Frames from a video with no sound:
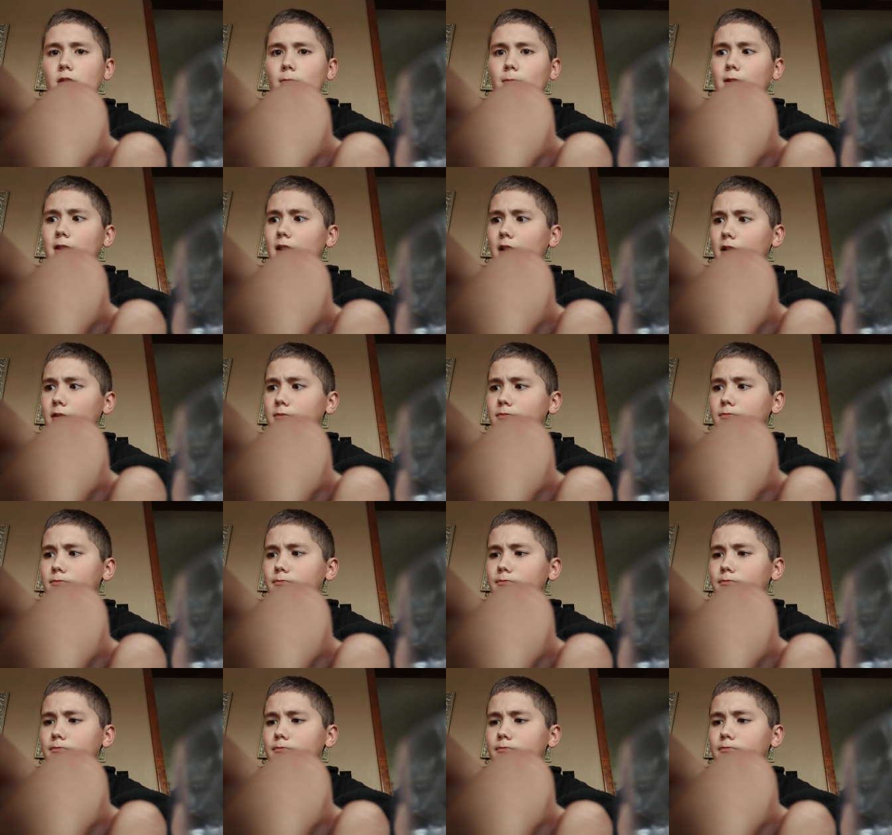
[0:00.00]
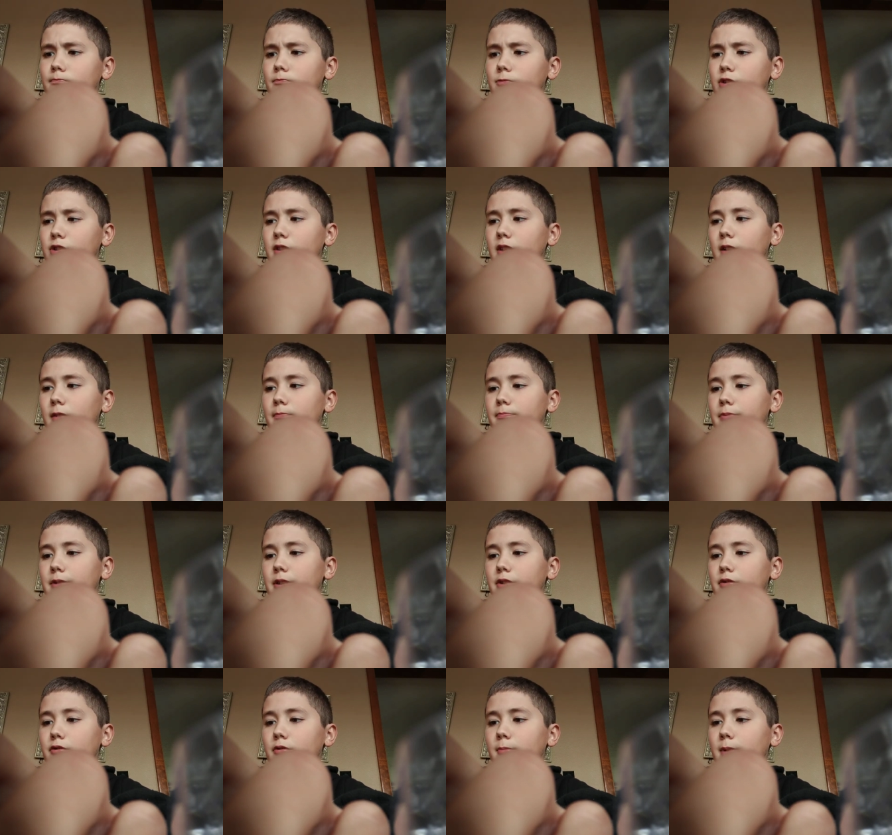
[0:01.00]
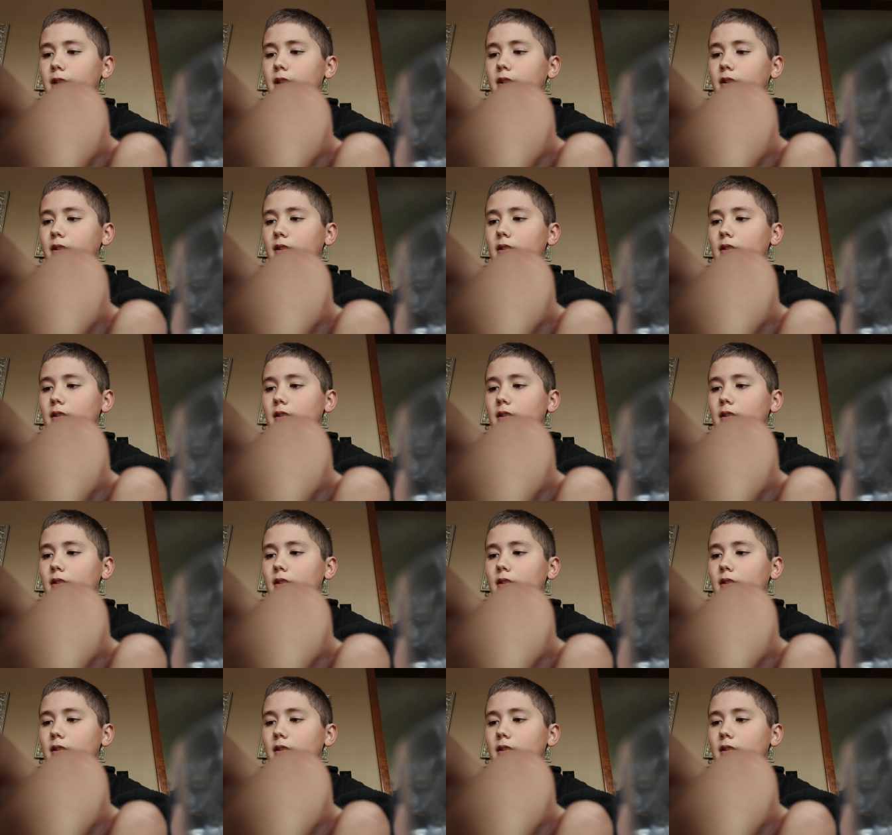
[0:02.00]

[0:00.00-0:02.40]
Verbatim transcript: But yeah, looks like a pretty cool mic.